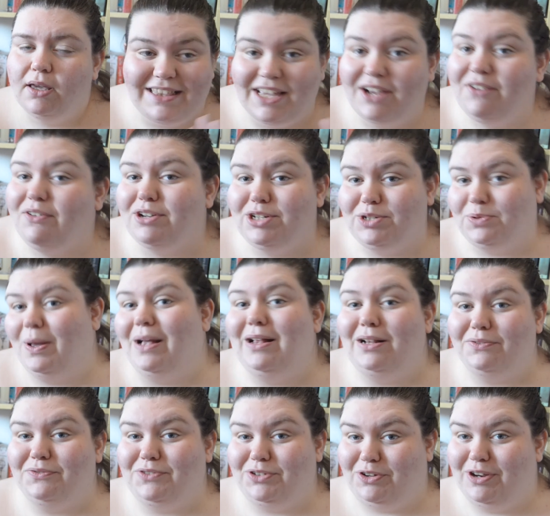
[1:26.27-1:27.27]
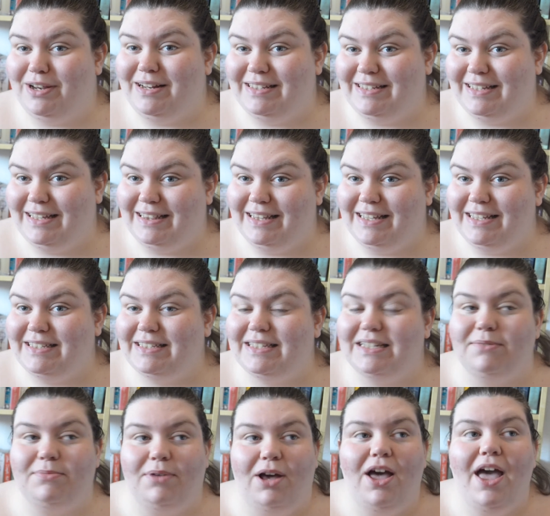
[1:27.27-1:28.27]
There are 12 screens in this
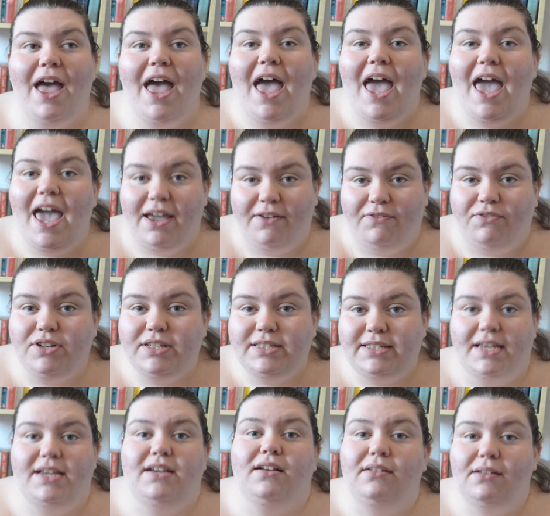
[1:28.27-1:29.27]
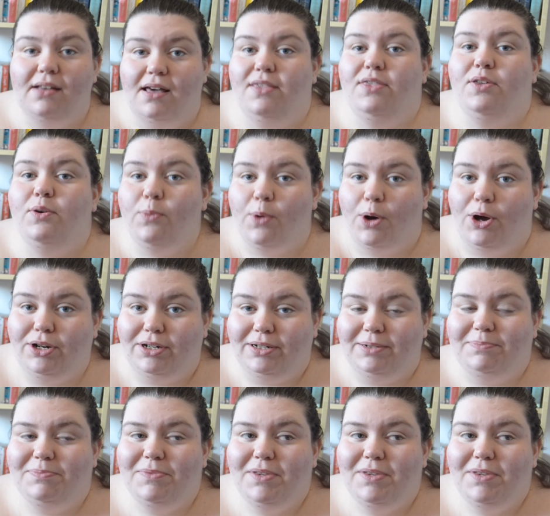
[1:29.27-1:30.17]
cinema. Every single other one